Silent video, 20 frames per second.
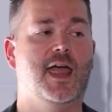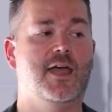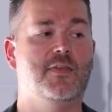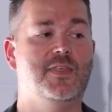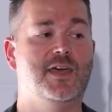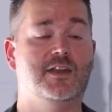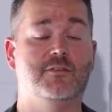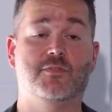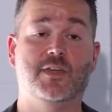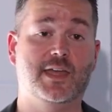And
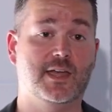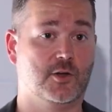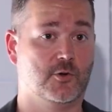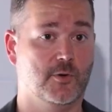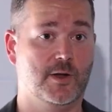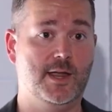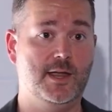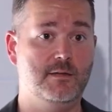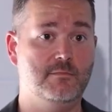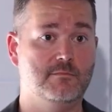then if they
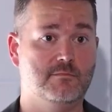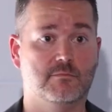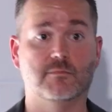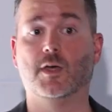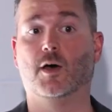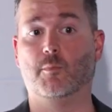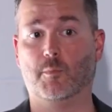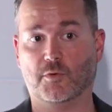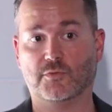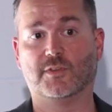agree,
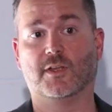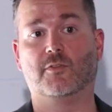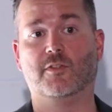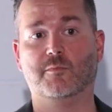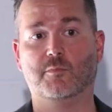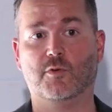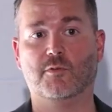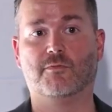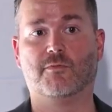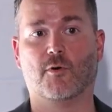they'll most likely
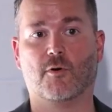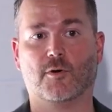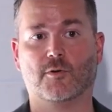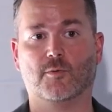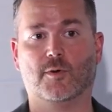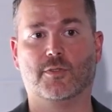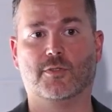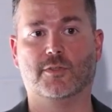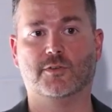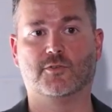move forward
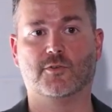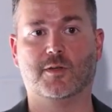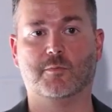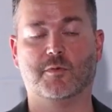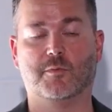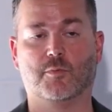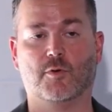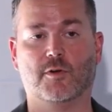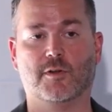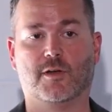with the
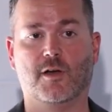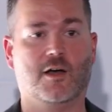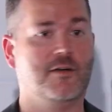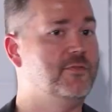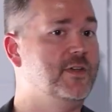treatment protocol.